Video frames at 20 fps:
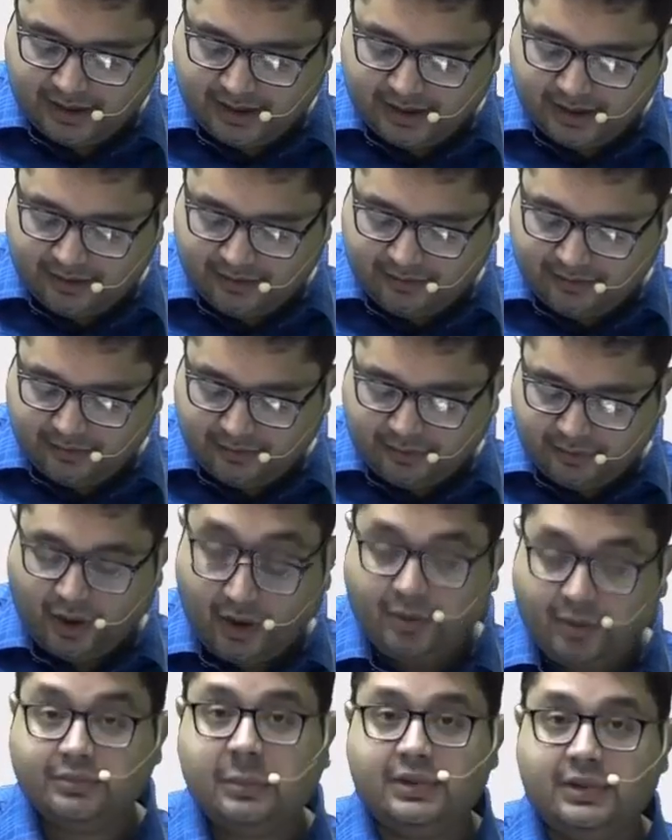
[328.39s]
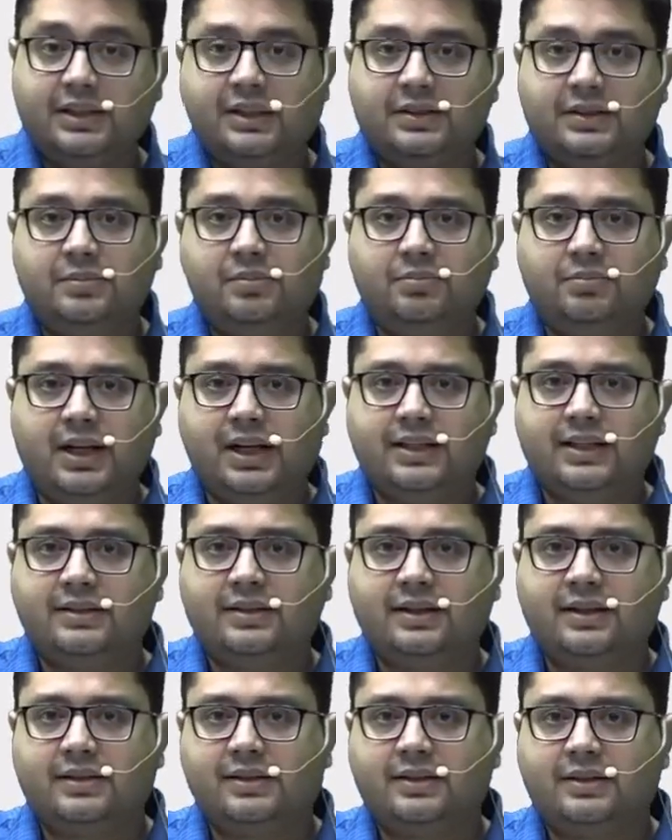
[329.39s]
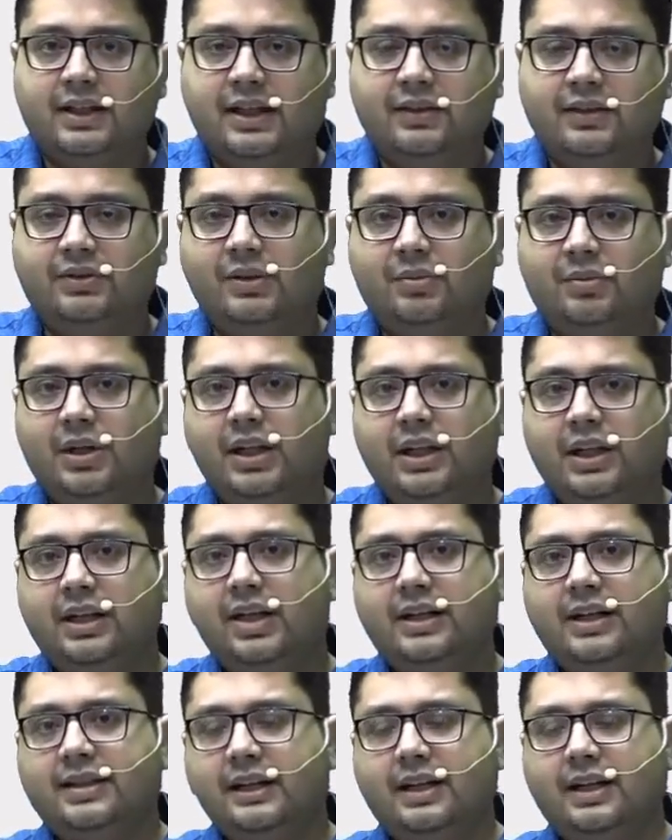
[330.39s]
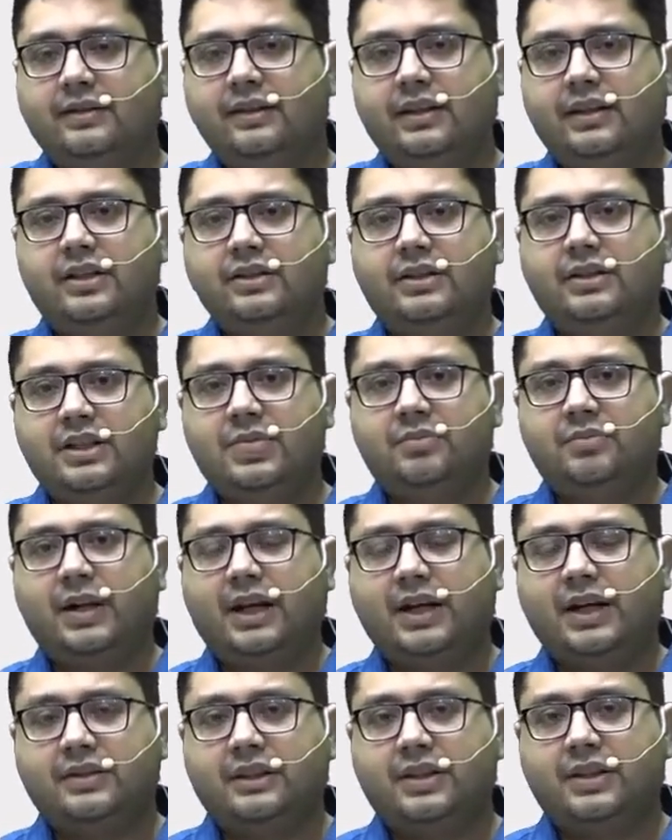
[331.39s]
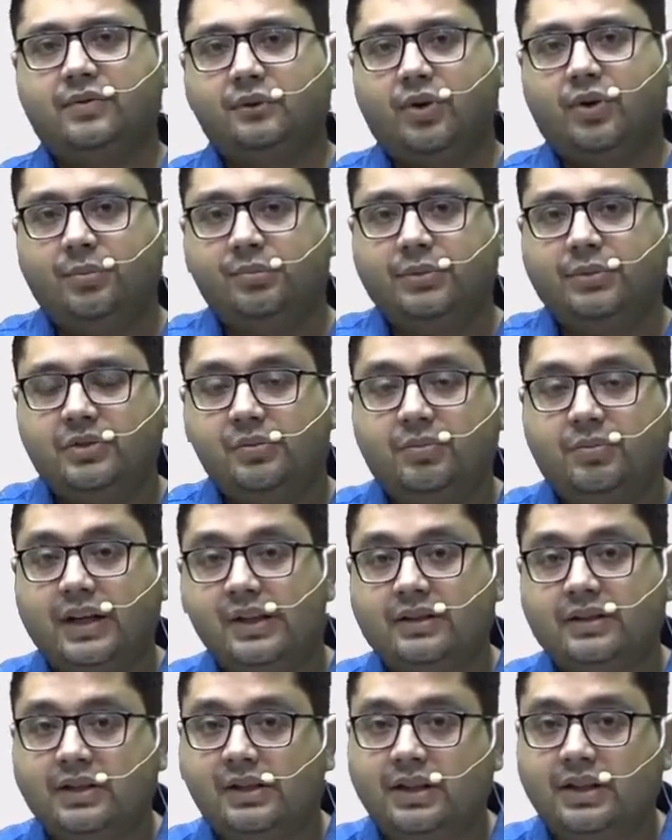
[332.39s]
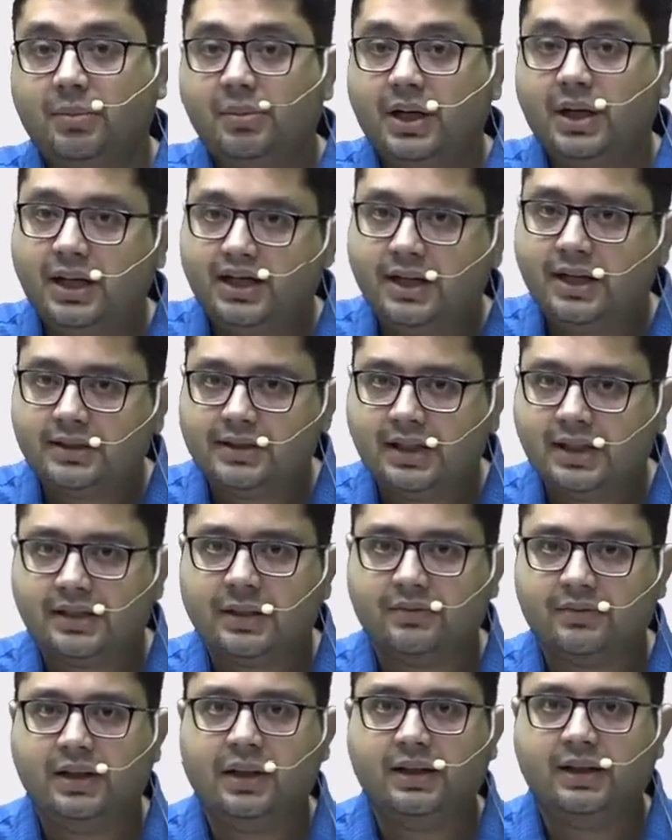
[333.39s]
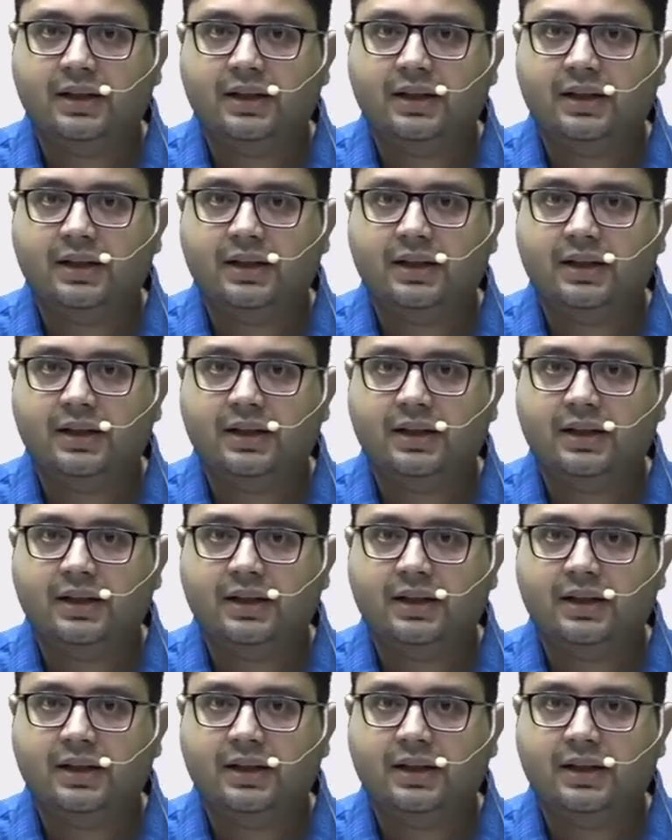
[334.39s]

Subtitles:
And from this plexus, if the malignant cells reach this plexus, from this plexus the malignant cells will